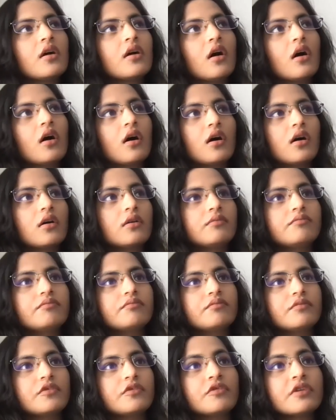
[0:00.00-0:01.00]
uh,
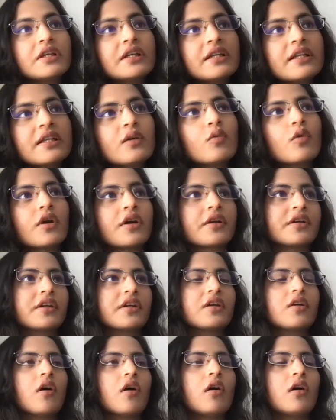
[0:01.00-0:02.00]
really
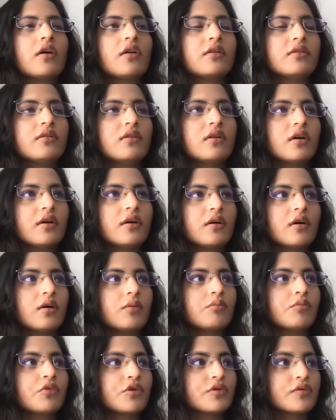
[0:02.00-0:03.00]
working on
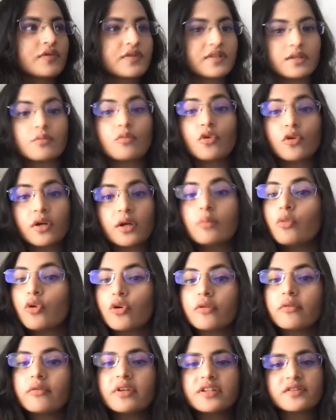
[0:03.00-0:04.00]
producing more and
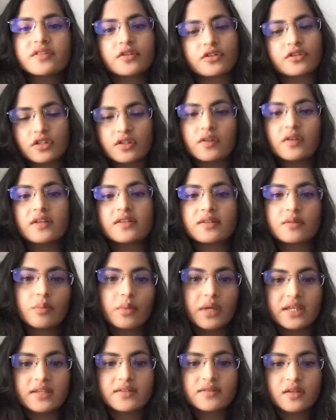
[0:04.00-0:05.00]
more research in this
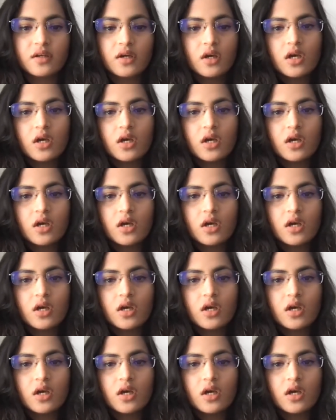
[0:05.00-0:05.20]
space.